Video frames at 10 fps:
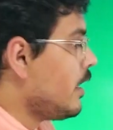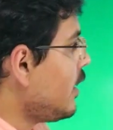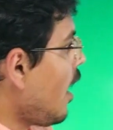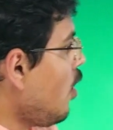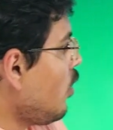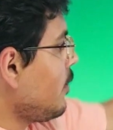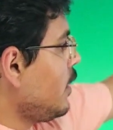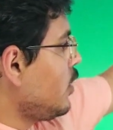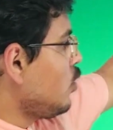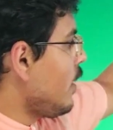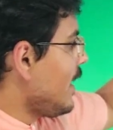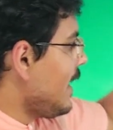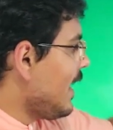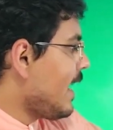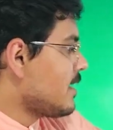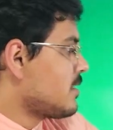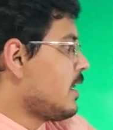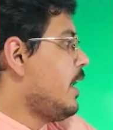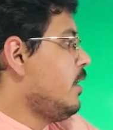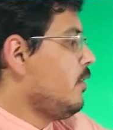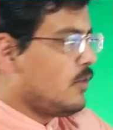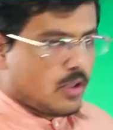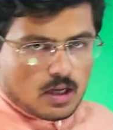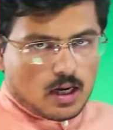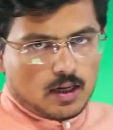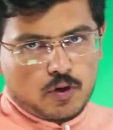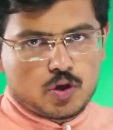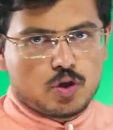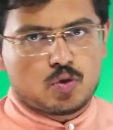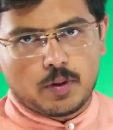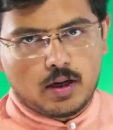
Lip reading: Now coming to ASI, which is artificial super